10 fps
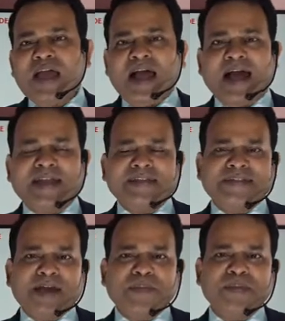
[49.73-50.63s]
And
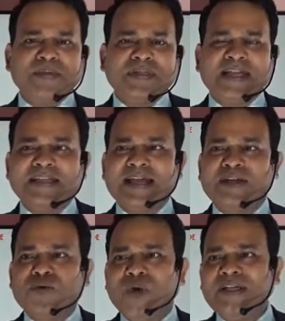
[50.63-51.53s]
some people think
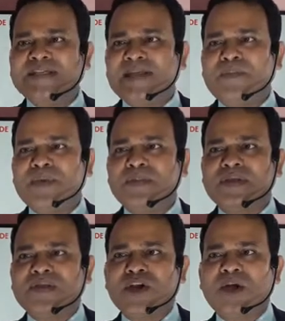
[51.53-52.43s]
that when some
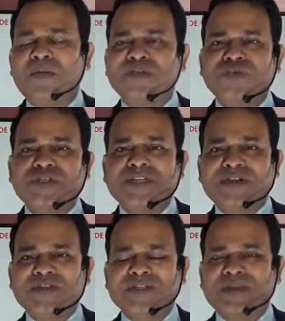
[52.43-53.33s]
people talk about
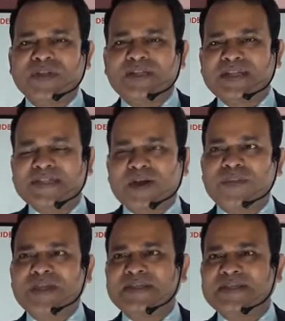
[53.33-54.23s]
suicide or something, this
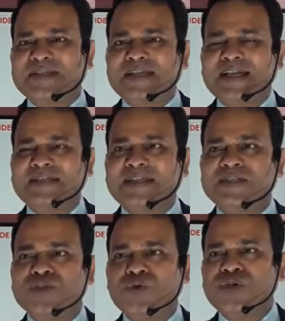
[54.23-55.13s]
topic is
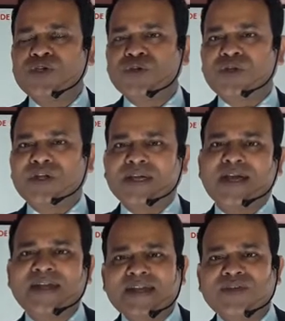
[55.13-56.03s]
discussing, so we should not
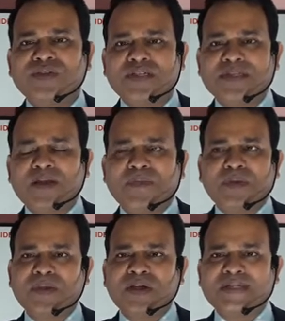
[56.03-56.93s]
continue this
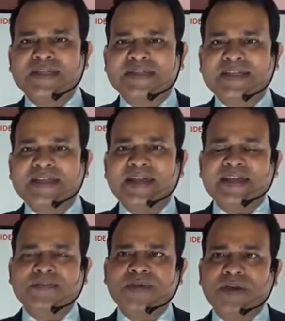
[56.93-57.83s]
topic because this is a
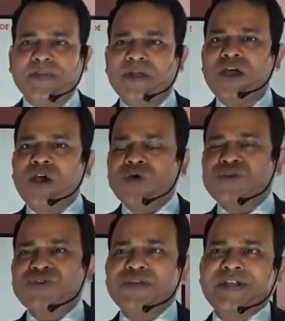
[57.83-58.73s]
negative topic. We
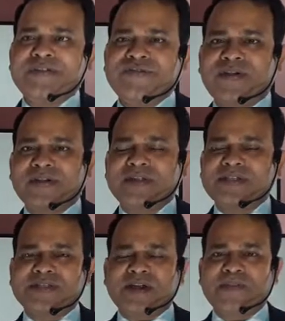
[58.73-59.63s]
should divert
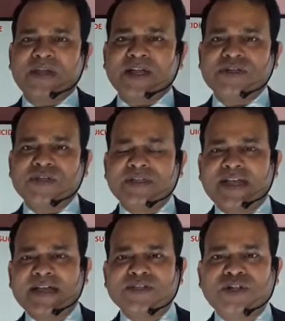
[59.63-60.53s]
this topic actually.
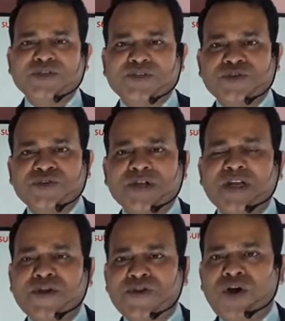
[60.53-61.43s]
That is also
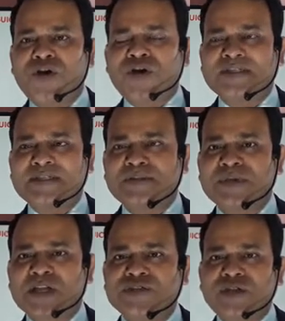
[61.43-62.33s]
totally wrong
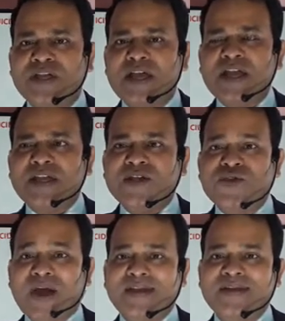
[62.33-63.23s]
concept actually. Need
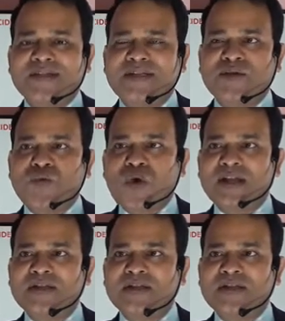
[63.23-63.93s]
to understand what